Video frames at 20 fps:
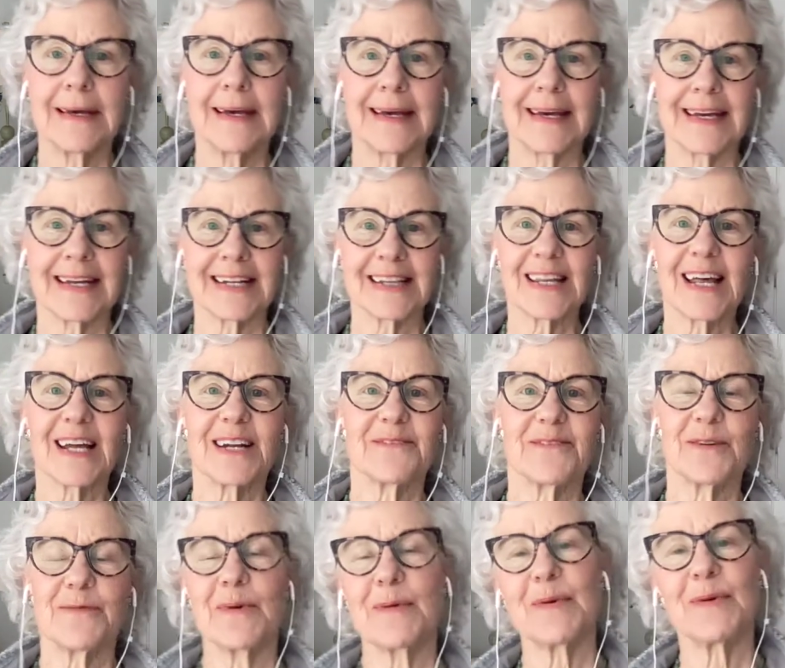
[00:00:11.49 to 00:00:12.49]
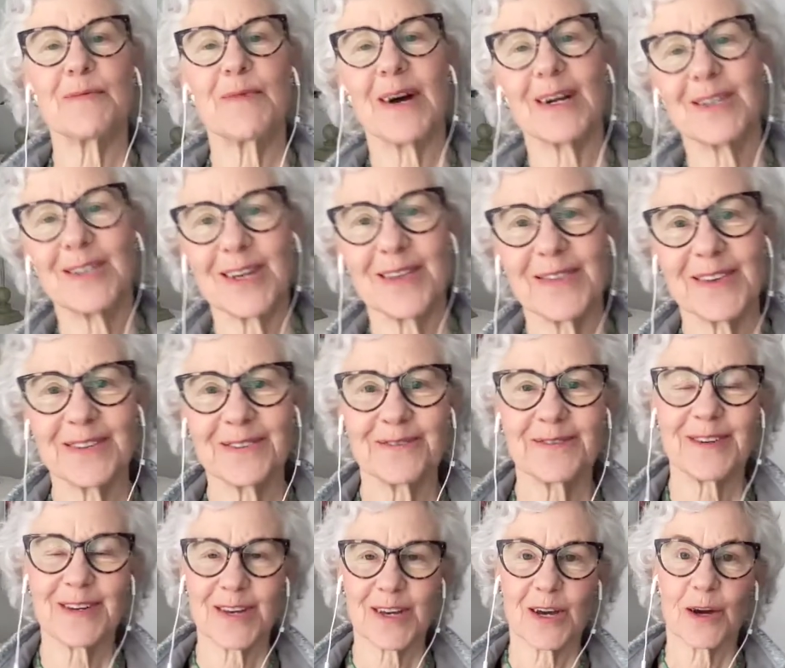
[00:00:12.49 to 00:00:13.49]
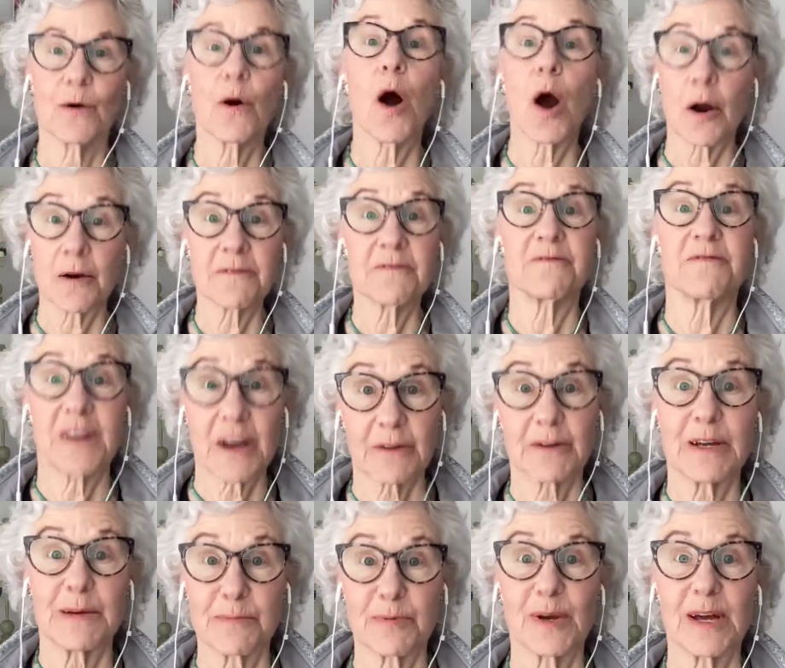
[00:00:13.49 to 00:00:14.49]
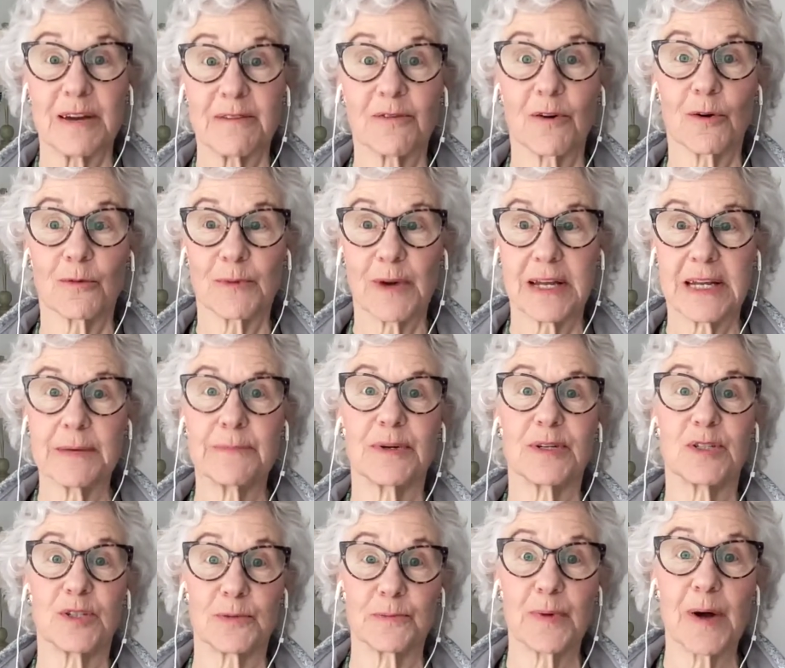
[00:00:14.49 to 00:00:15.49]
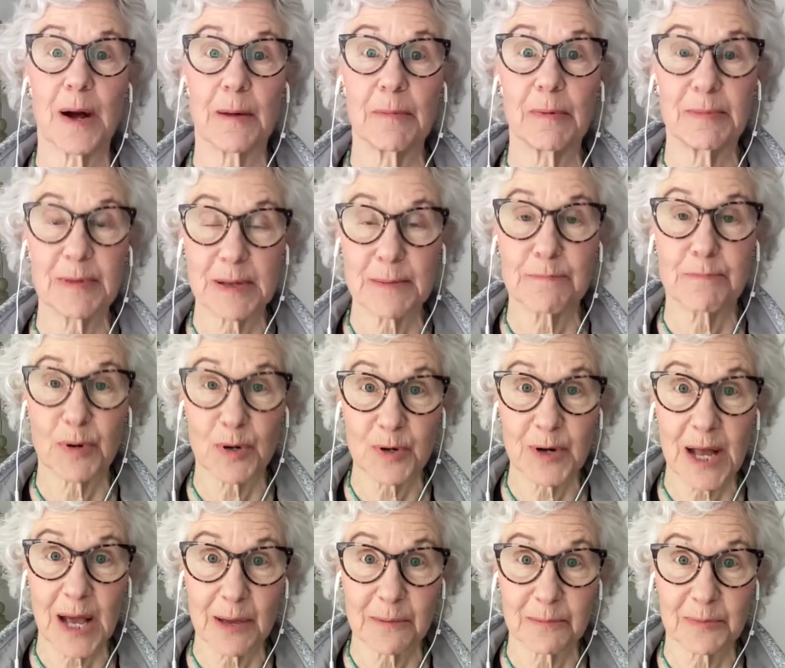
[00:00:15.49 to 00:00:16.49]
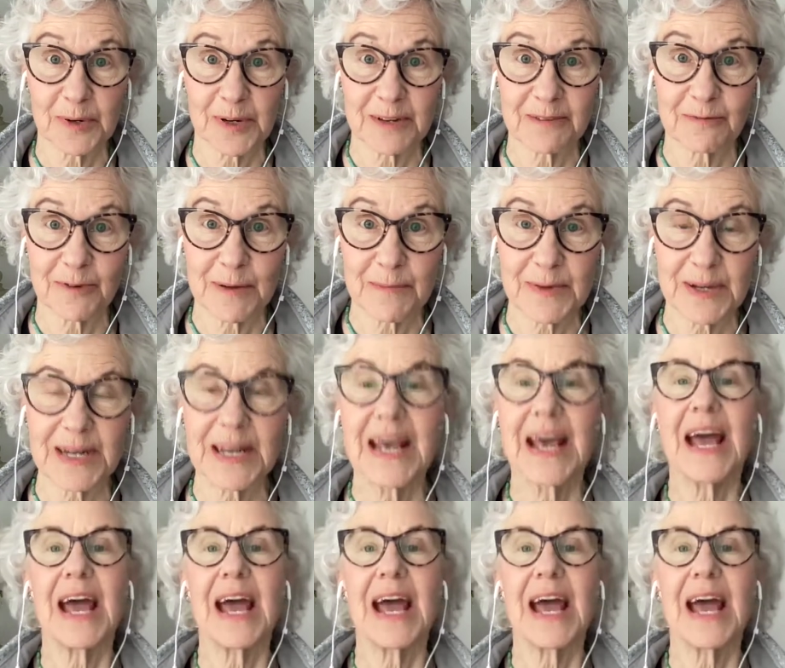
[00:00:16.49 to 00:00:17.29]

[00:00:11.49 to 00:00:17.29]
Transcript: And a lot of you women watching this video are very brave already, but you're probably burnout brave women,